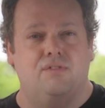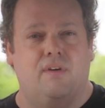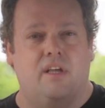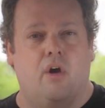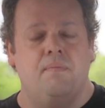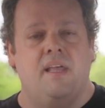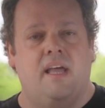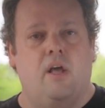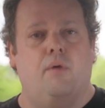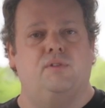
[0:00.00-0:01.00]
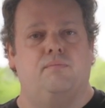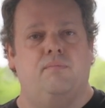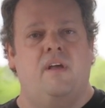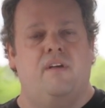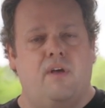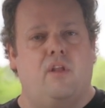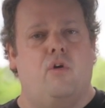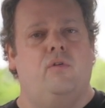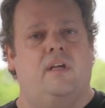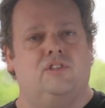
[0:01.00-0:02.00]
this video and help some
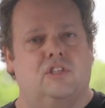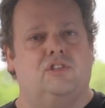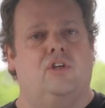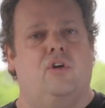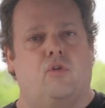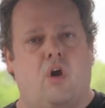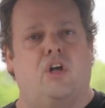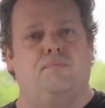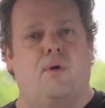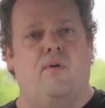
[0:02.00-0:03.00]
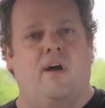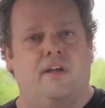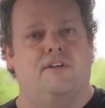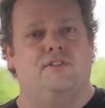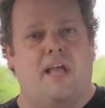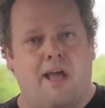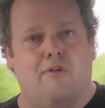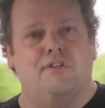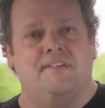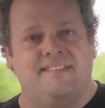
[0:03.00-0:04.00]
fellow and sister crossbow hunters
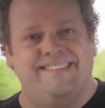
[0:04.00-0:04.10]
out.